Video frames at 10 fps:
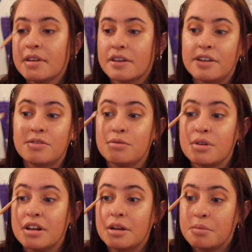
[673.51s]
That's
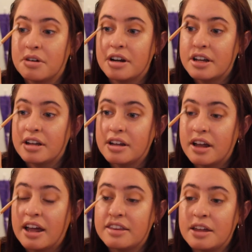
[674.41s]
really pretty.
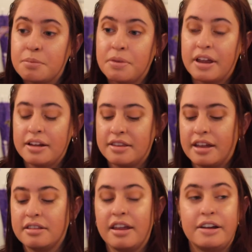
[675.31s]
And they
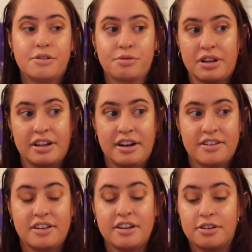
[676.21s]
layered really
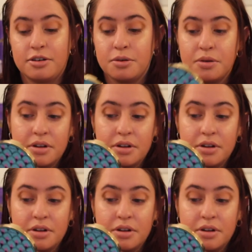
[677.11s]
nicely too.